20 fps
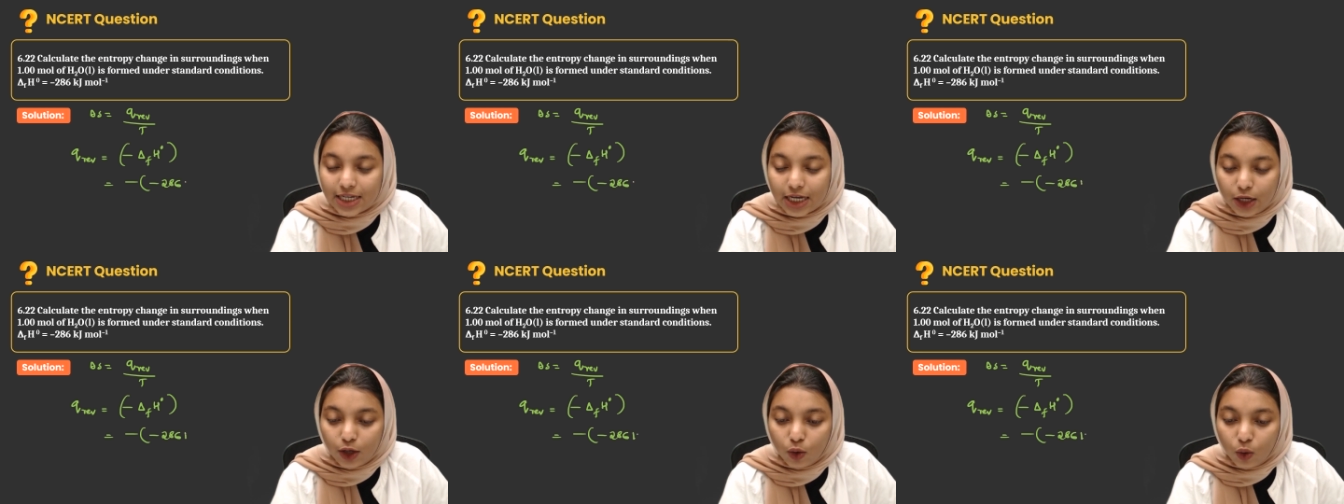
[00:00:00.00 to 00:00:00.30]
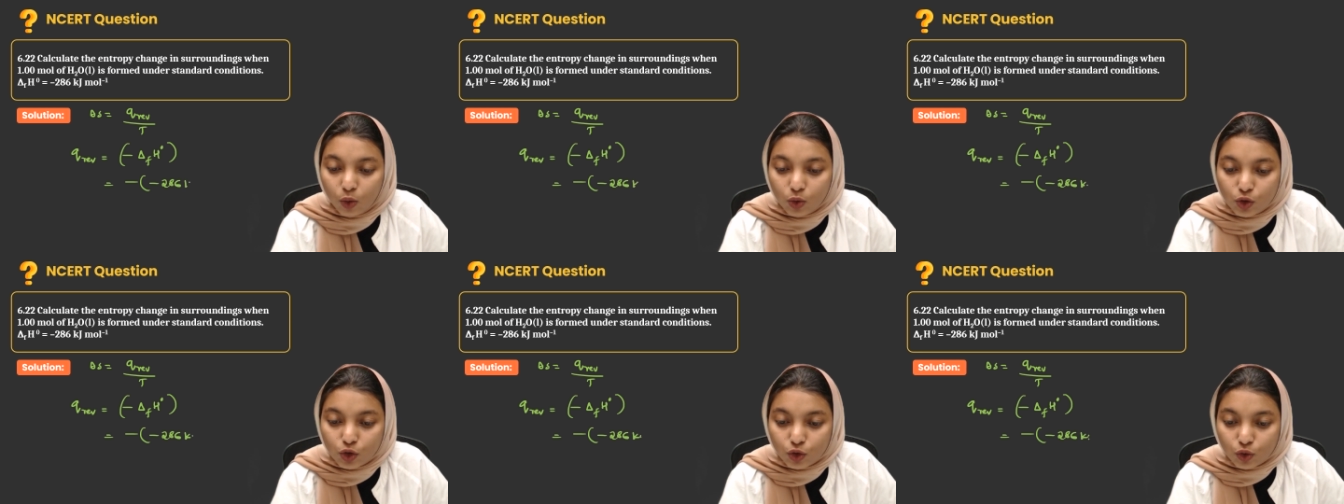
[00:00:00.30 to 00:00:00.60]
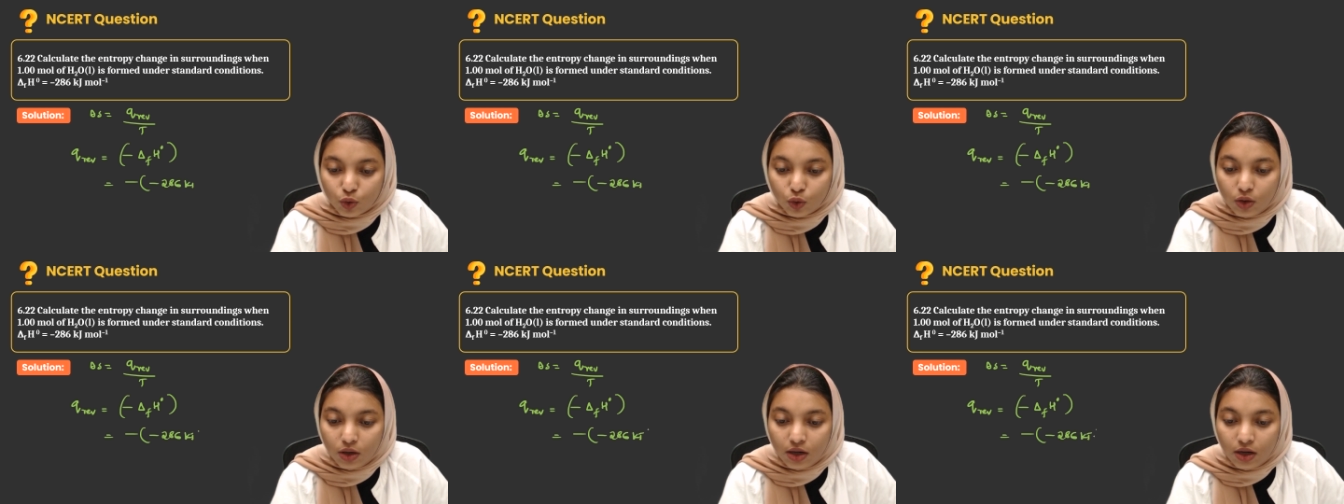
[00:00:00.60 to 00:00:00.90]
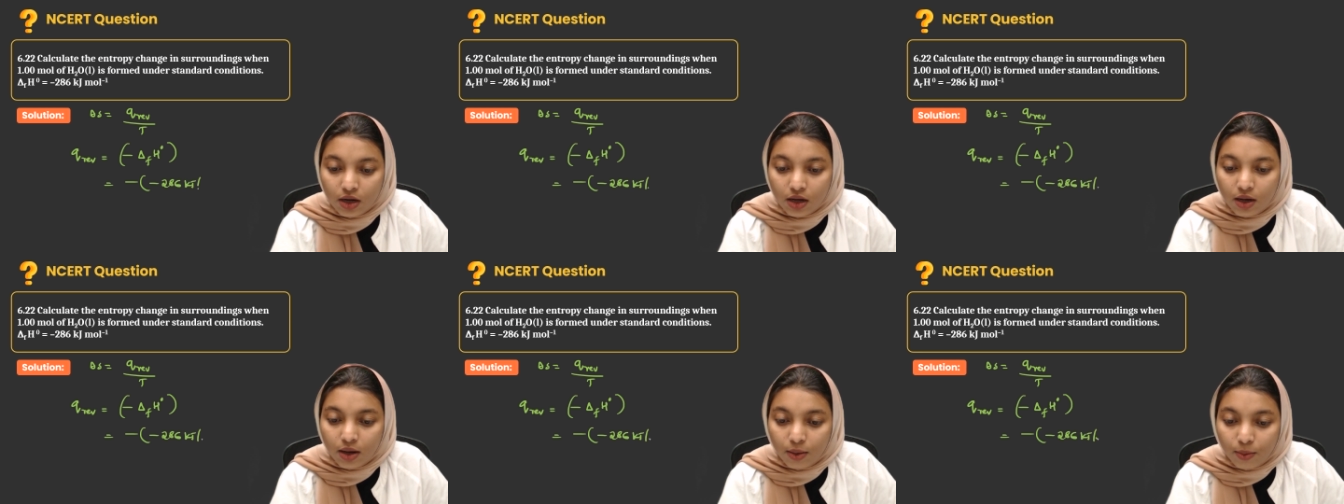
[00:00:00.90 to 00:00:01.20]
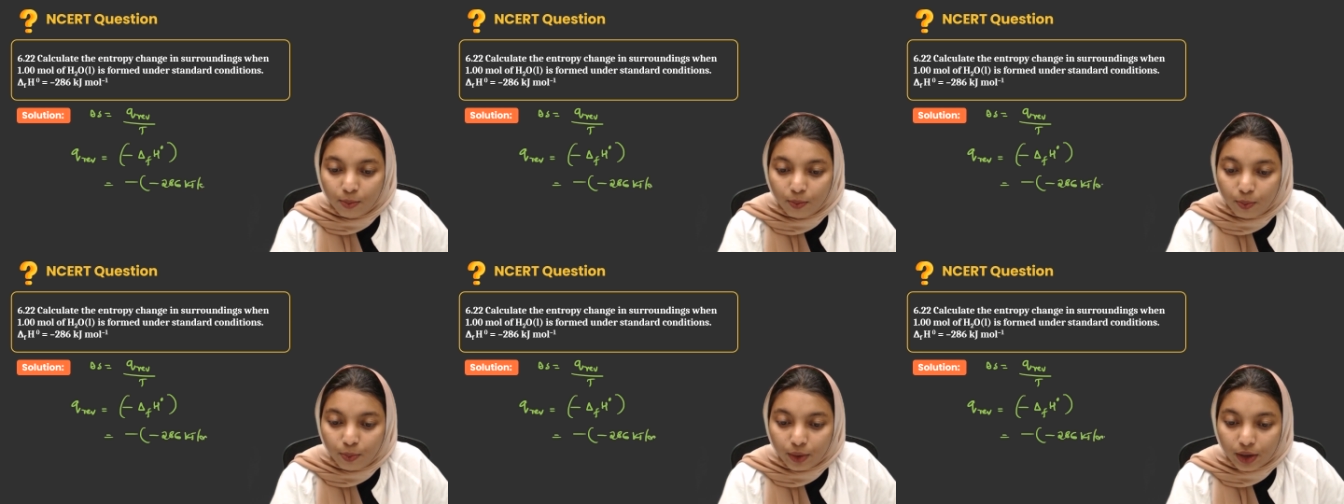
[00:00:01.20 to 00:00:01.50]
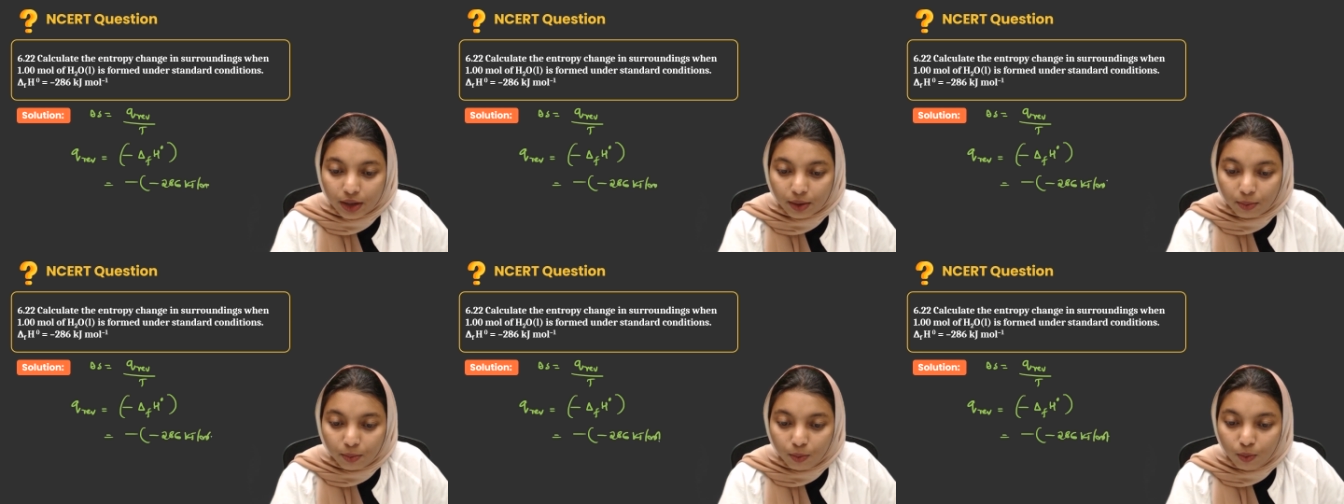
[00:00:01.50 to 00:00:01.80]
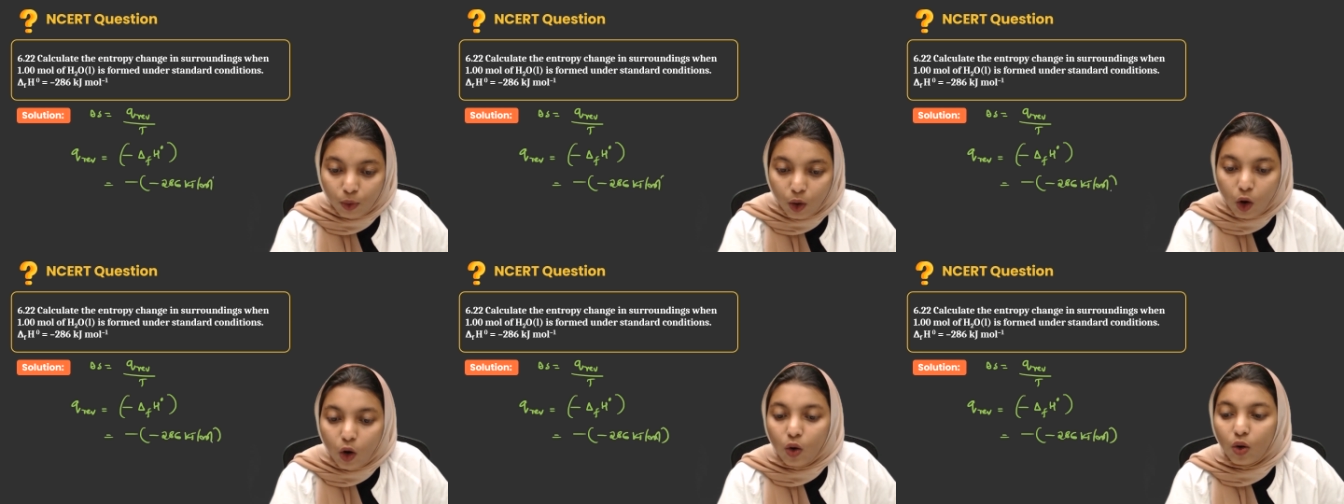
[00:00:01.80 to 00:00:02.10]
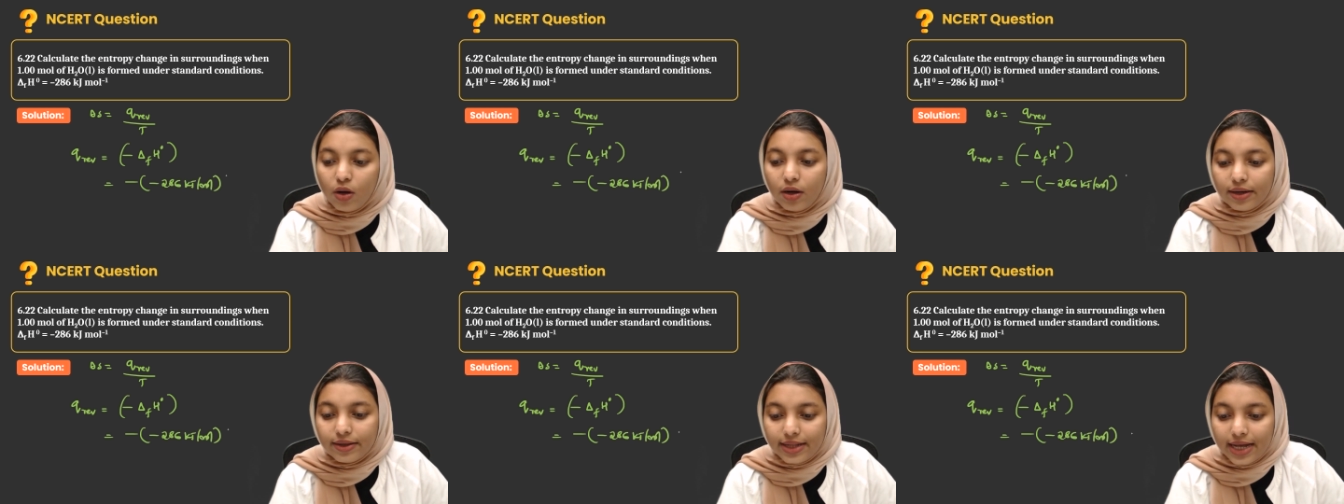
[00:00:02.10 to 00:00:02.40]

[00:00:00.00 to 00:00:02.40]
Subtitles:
kilojoule per mole,